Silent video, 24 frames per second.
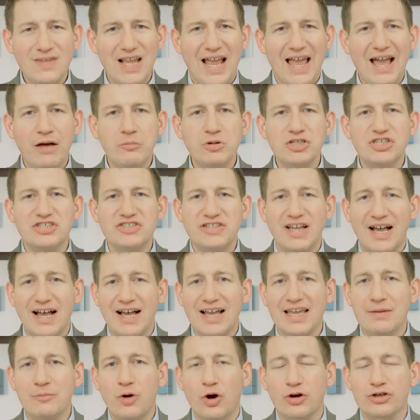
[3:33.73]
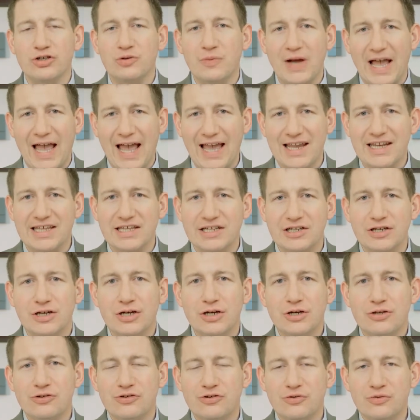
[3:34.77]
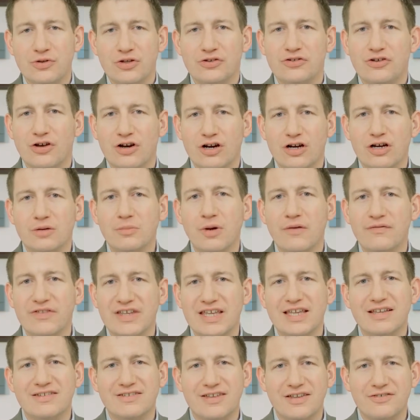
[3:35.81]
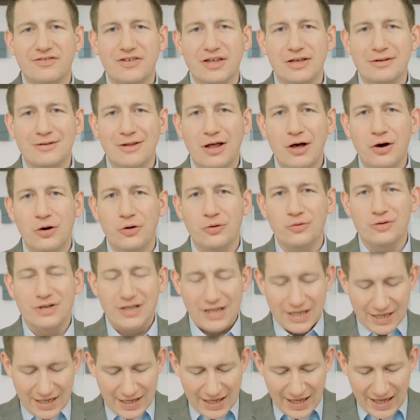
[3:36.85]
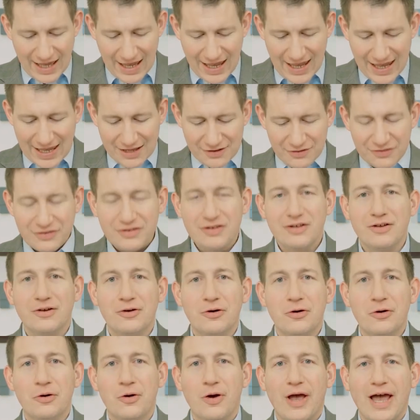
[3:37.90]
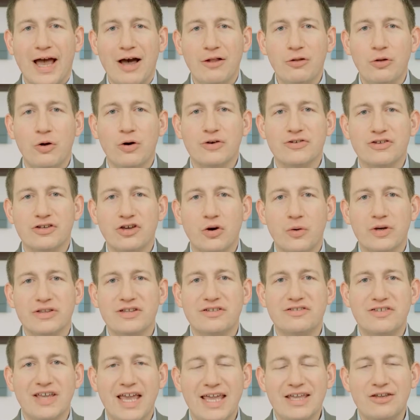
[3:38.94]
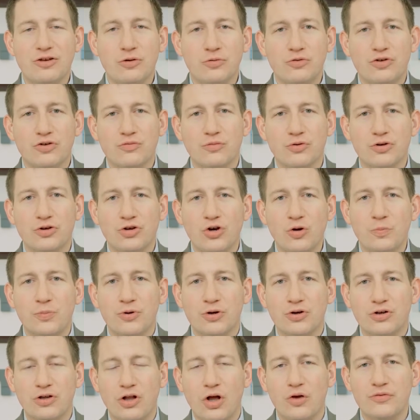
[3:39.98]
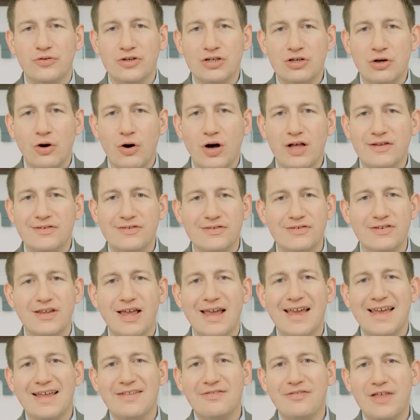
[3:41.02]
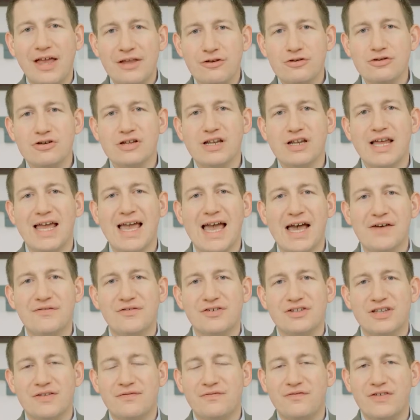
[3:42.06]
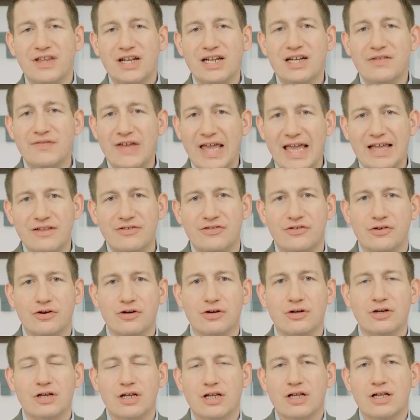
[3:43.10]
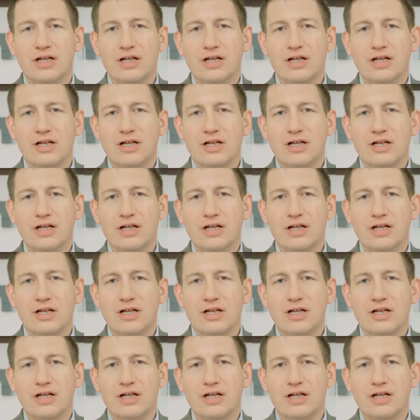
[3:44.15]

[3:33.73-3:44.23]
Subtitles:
How much time are you adding to the term of the existing loan? And how long is it going to take you to recoup your closing costs? Then you're gonna have a definitive answer